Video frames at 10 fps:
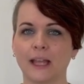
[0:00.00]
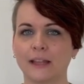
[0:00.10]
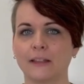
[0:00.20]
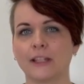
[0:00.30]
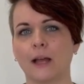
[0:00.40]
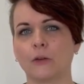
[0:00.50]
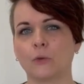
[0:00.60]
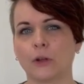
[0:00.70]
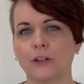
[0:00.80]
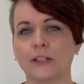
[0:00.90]
and the sound
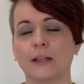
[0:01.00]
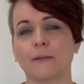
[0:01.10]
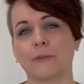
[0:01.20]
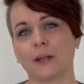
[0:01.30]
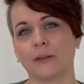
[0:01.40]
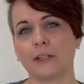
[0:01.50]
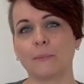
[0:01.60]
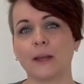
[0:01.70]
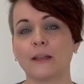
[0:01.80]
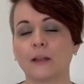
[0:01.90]
quality can vary
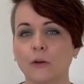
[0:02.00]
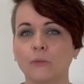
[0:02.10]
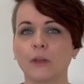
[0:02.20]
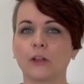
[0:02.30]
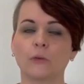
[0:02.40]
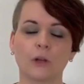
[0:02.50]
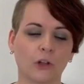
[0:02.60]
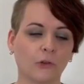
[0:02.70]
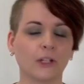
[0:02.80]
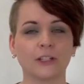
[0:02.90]
depending on where you are
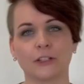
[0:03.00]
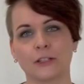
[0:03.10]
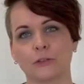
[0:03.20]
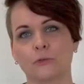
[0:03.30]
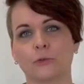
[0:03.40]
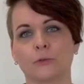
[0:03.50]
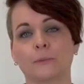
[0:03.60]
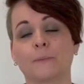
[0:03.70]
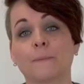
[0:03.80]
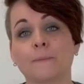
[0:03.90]
located in the room.